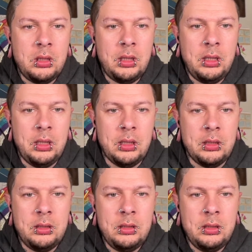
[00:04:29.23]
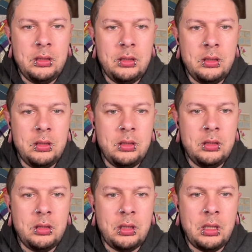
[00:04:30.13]
And
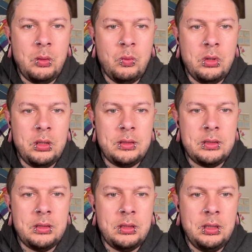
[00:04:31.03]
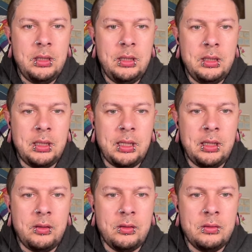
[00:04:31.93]
I want an
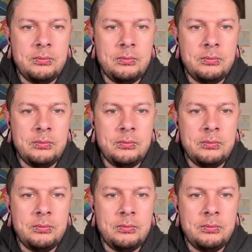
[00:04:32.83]
indicator.